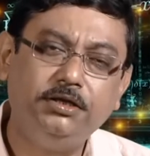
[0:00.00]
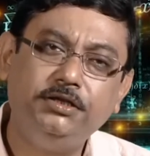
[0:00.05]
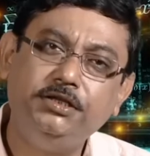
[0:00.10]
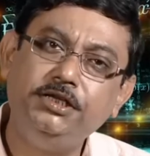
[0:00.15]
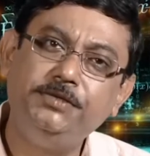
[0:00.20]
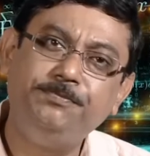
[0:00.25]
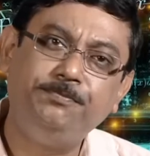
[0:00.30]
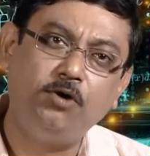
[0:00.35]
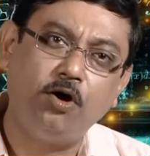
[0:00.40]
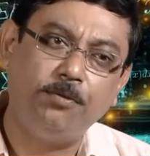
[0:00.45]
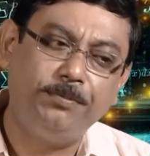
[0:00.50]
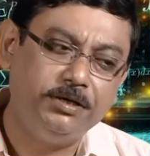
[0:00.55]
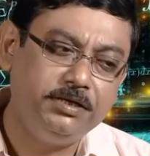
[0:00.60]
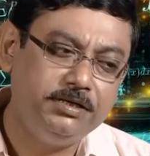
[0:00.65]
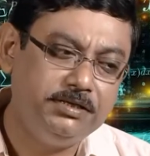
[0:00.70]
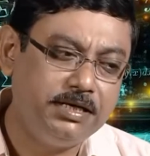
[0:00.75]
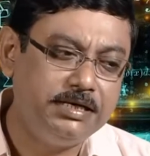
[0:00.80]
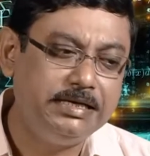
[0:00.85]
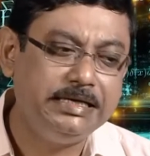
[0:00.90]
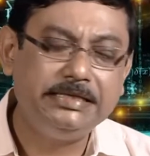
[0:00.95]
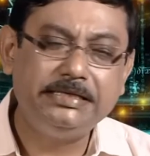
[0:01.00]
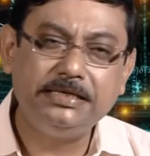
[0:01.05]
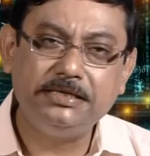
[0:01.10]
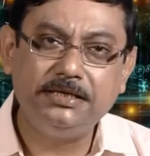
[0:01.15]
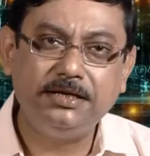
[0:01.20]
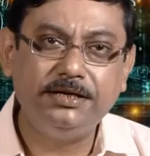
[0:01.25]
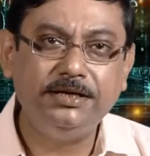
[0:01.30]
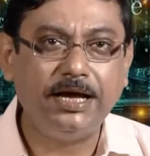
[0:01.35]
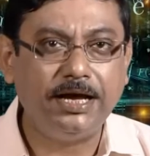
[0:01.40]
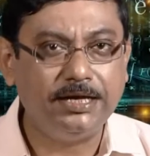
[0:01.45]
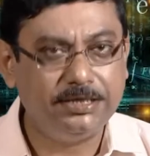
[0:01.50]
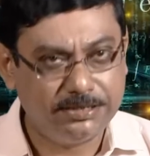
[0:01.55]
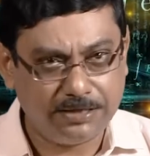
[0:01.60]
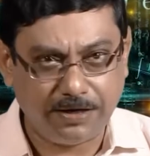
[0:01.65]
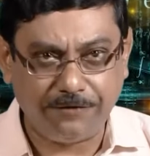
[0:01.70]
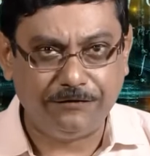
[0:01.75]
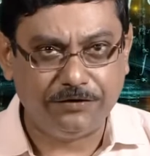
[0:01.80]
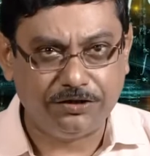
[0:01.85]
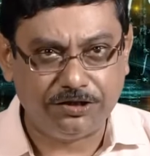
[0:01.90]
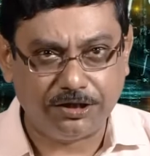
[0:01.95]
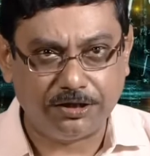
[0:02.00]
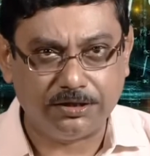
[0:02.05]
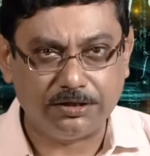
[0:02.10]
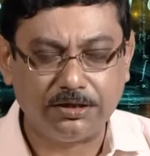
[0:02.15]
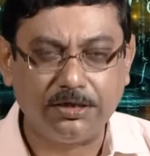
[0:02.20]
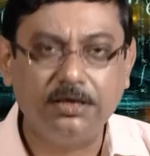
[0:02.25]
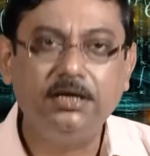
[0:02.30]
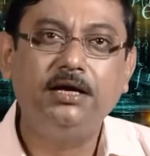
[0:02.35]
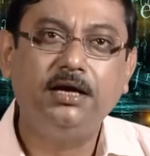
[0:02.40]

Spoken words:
These properties are necessary and sufficient.